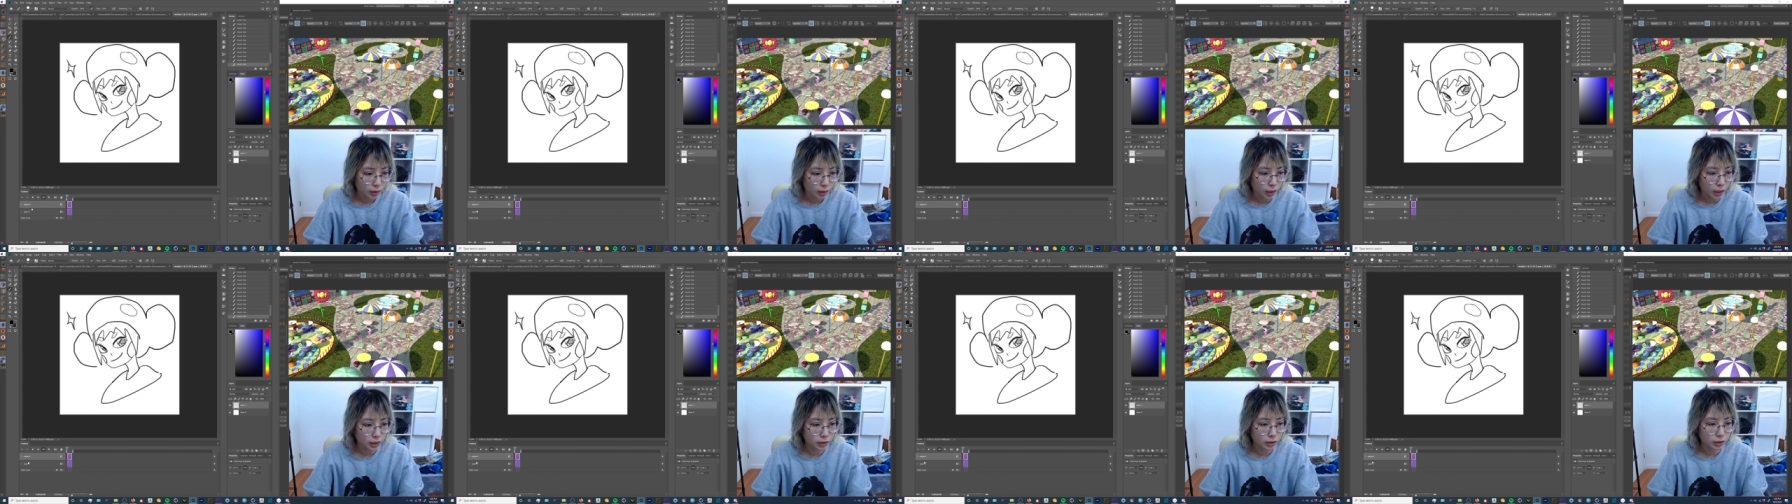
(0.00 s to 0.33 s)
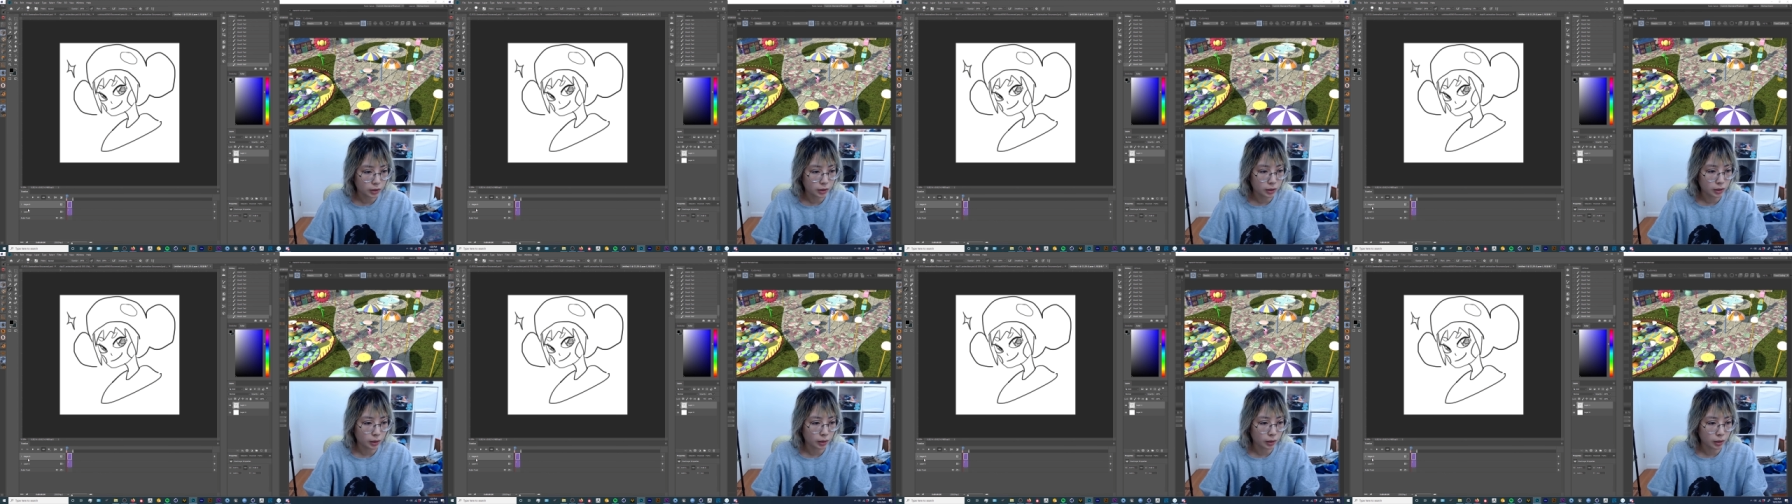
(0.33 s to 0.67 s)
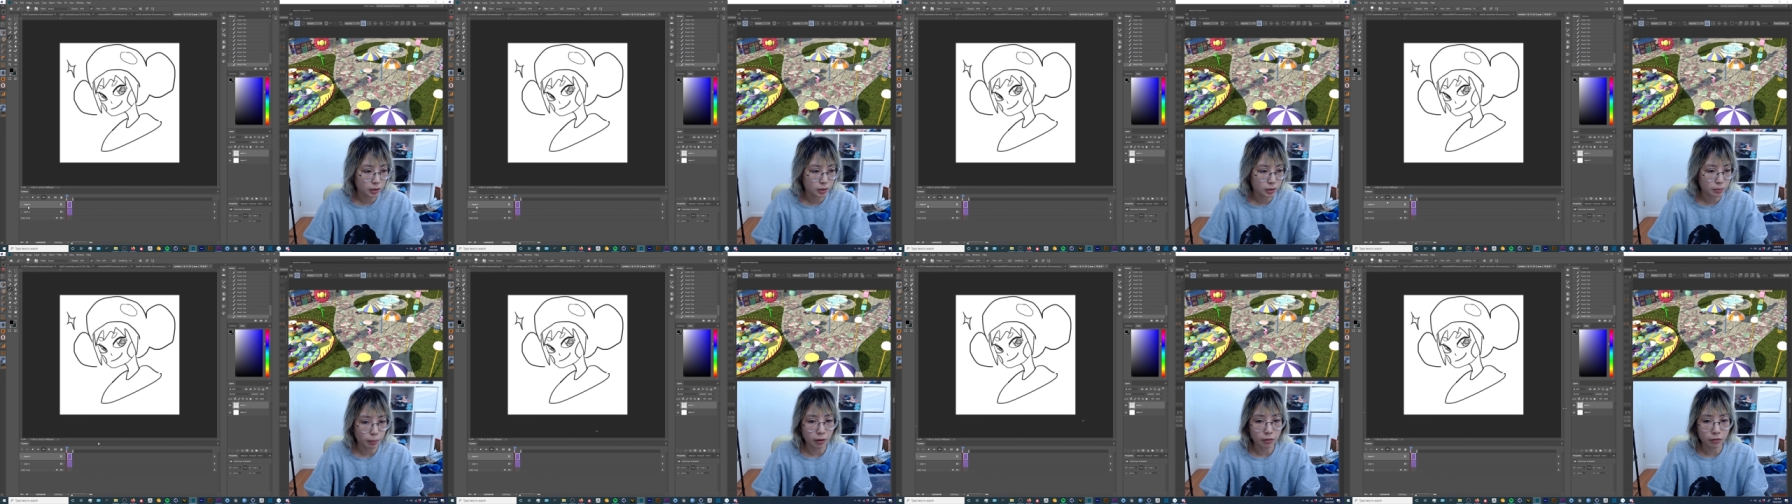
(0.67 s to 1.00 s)
as you can see,
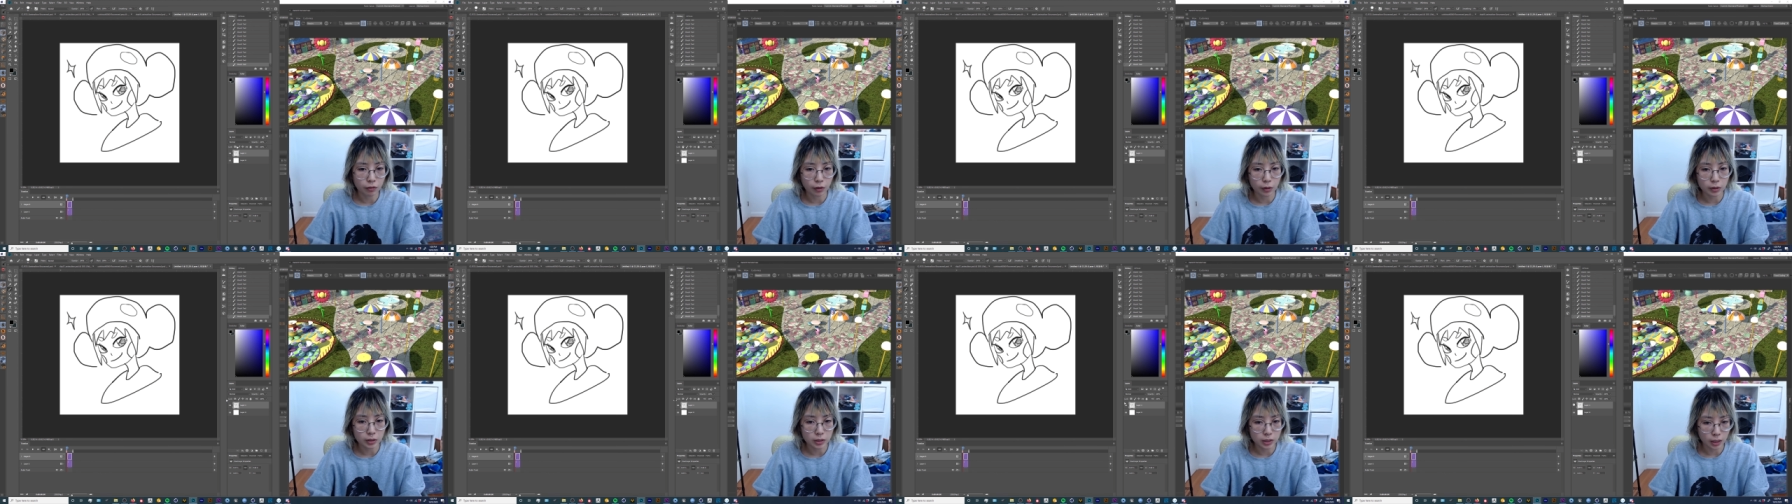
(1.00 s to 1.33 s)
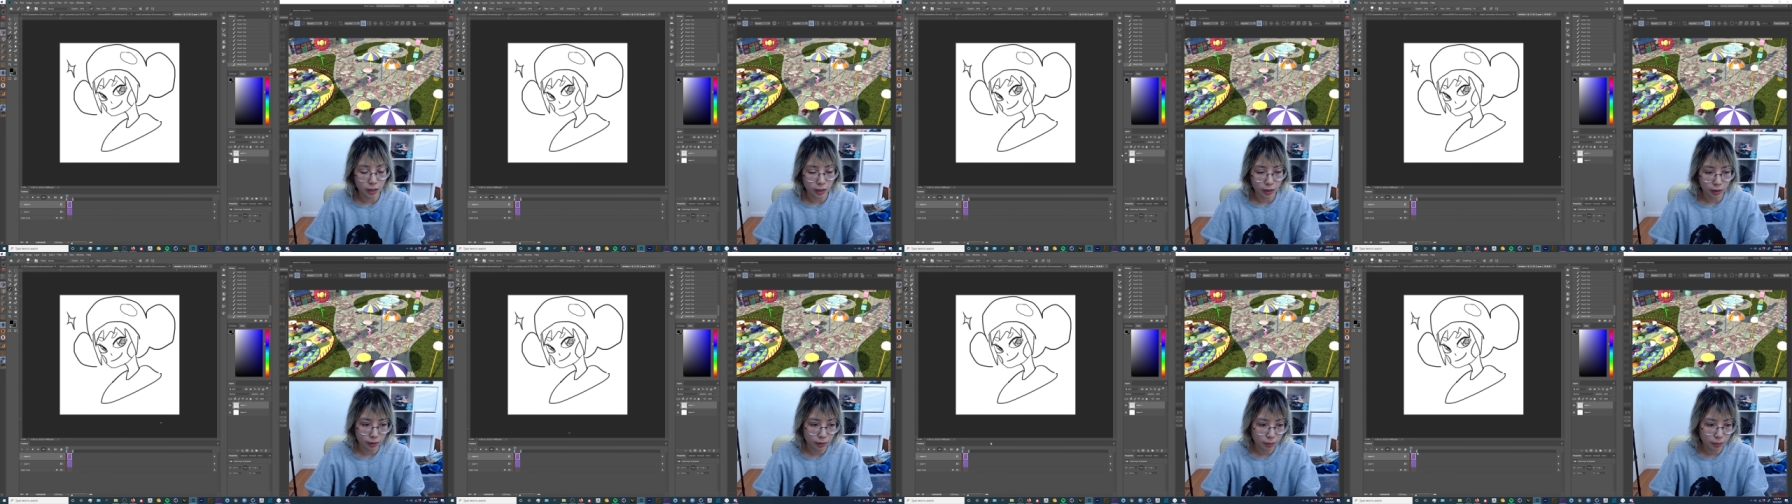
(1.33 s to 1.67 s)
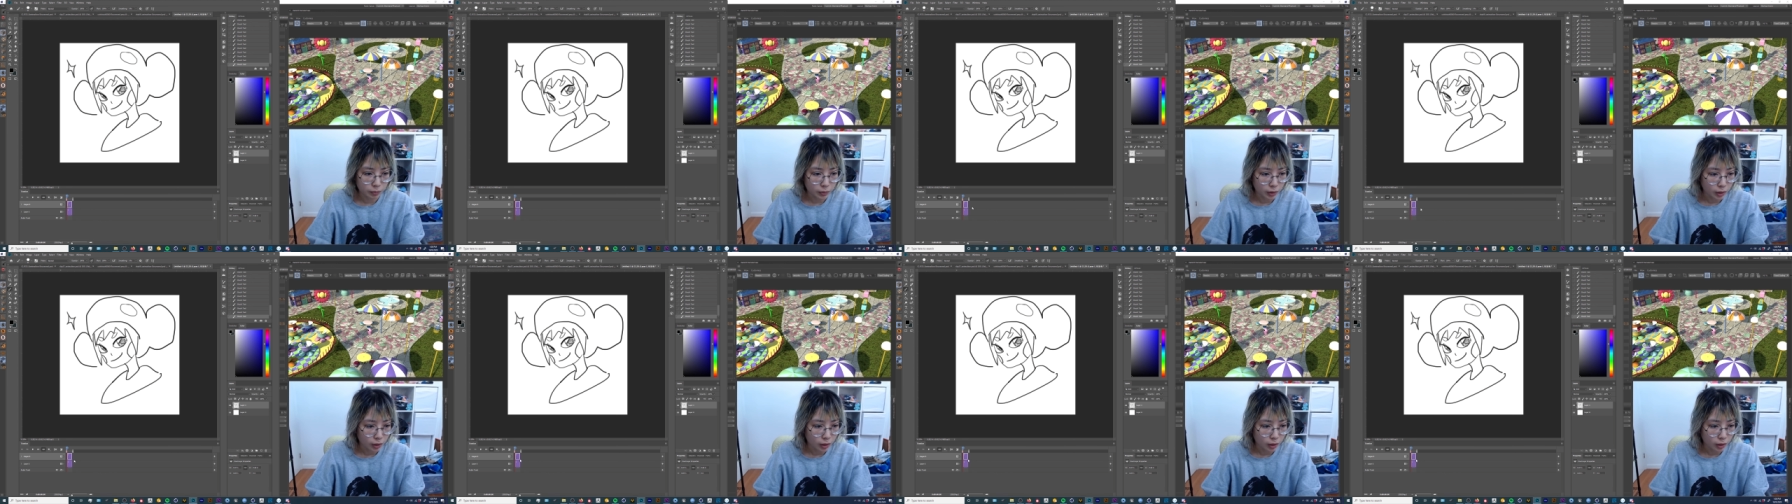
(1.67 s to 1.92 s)
this is my first layer.